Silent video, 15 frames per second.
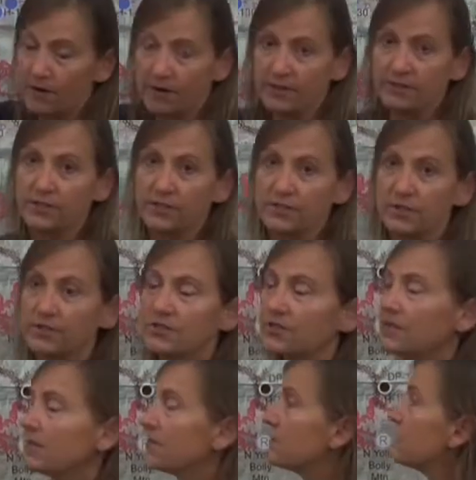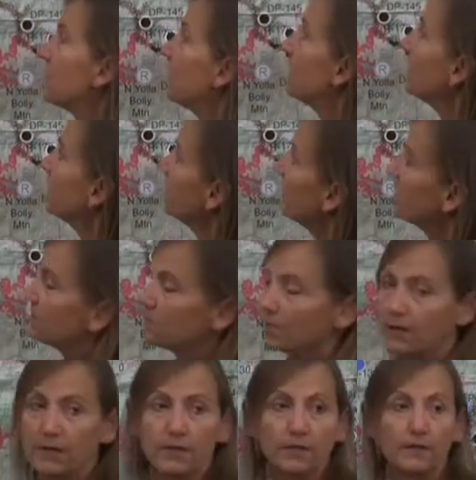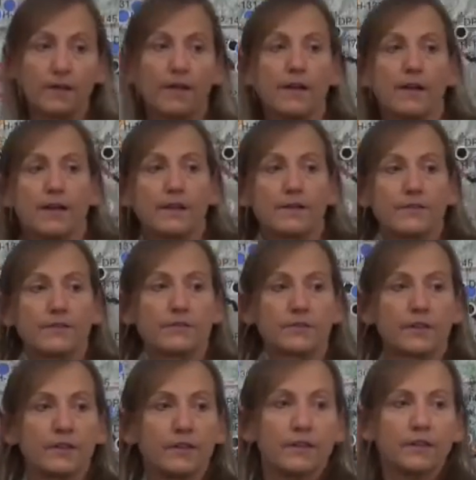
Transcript: contingencies, as well as